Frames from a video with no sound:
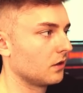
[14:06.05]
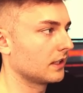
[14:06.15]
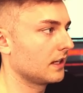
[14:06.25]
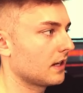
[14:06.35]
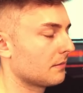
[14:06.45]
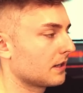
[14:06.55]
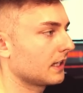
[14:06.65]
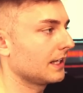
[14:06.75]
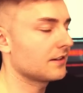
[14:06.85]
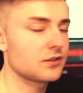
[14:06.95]
Okay, I'm not
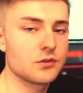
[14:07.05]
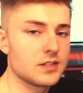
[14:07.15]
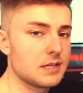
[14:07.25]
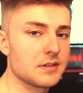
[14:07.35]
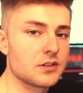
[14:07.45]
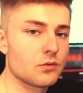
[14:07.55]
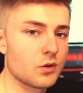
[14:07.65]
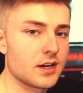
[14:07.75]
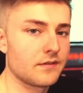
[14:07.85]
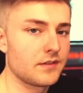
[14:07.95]
going to get too deep into
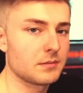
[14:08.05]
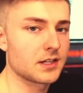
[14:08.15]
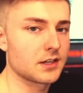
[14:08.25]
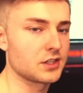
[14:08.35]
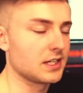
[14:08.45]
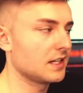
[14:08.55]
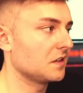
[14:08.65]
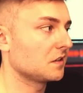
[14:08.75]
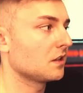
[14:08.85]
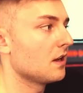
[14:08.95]
what a Fibonacci
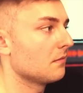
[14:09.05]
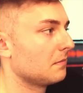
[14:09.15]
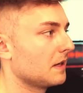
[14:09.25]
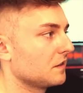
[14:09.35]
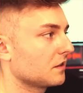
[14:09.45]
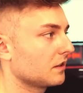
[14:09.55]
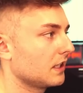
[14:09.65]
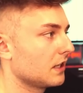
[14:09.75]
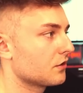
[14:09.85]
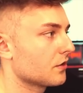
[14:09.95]
is, but
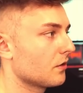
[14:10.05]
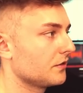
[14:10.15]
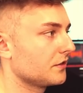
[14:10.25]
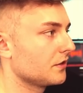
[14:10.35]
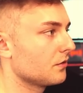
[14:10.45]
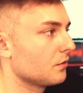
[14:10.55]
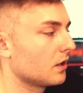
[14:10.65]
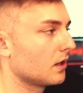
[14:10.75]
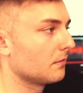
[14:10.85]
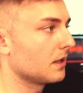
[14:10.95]
basically it shows you